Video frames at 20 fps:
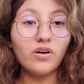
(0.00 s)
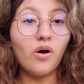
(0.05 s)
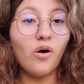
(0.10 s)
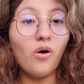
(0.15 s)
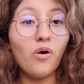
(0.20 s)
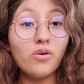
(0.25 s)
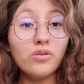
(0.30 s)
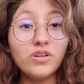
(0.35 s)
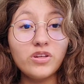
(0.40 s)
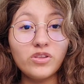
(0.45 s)

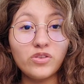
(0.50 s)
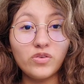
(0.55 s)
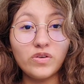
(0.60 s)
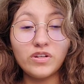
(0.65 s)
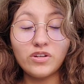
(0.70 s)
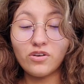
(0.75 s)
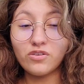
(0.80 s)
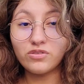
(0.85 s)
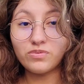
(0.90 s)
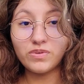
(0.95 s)
Only three
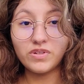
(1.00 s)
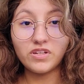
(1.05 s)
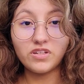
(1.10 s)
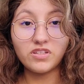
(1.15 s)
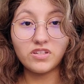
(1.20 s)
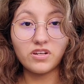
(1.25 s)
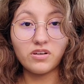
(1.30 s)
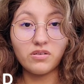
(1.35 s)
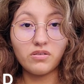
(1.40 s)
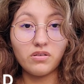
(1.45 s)
notes we need
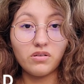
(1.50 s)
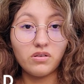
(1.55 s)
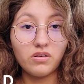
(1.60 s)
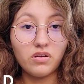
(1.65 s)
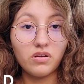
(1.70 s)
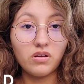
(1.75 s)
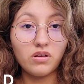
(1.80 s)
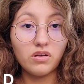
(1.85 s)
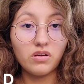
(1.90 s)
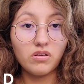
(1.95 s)
to
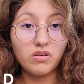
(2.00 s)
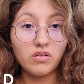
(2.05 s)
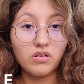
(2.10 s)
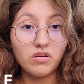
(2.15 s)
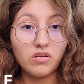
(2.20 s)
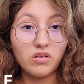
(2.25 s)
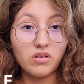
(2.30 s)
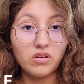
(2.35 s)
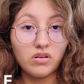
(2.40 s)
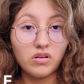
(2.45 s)
know,
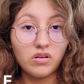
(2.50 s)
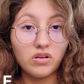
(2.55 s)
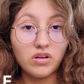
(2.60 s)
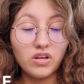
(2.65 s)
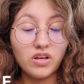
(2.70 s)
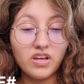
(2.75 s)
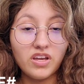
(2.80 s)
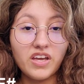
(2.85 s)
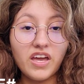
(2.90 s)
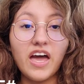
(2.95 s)

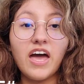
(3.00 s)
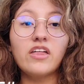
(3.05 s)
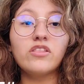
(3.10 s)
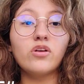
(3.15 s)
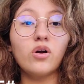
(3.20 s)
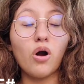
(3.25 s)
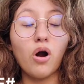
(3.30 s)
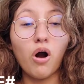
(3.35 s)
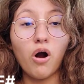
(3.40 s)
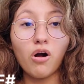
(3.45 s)
and
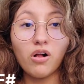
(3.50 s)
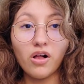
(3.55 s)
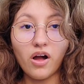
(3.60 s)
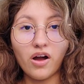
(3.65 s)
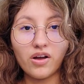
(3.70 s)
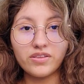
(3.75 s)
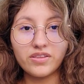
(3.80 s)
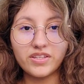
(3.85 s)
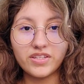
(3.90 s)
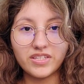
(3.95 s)
they're all
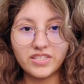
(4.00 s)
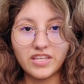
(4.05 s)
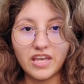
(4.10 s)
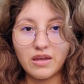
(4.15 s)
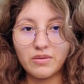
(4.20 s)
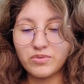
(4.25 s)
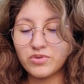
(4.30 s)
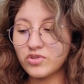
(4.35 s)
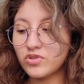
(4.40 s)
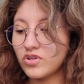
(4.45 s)
on the
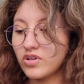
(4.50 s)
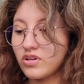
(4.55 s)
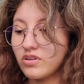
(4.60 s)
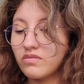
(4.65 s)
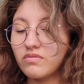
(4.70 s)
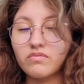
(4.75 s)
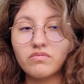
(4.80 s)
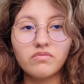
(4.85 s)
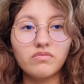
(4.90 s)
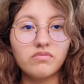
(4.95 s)
same string.
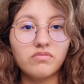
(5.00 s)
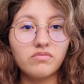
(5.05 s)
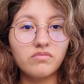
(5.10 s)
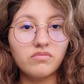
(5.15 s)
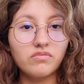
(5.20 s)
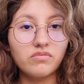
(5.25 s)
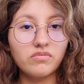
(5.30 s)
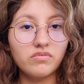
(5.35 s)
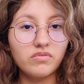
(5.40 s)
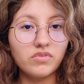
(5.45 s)

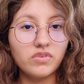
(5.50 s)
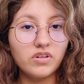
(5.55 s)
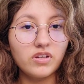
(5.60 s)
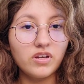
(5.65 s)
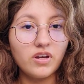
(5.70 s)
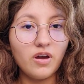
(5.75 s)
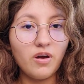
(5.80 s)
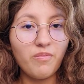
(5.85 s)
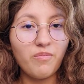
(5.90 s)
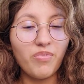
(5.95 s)

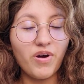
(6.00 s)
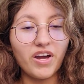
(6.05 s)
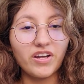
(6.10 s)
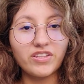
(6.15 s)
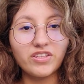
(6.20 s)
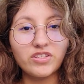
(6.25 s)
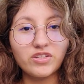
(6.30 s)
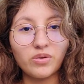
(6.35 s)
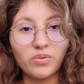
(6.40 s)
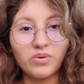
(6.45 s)

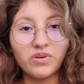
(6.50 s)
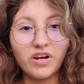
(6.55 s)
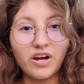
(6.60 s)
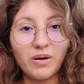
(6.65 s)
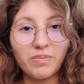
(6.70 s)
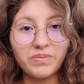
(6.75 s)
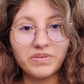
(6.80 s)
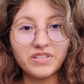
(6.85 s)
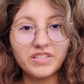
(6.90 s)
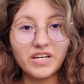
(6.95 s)
Practice going
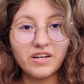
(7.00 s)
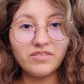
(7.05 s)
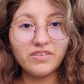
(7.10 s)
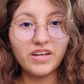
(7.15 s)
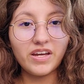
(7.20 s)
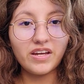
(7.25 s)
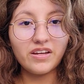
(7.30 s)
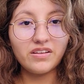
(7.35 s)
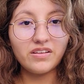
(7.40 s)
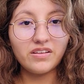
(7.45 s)
up and down
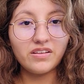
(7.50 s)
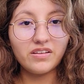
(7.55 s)
that.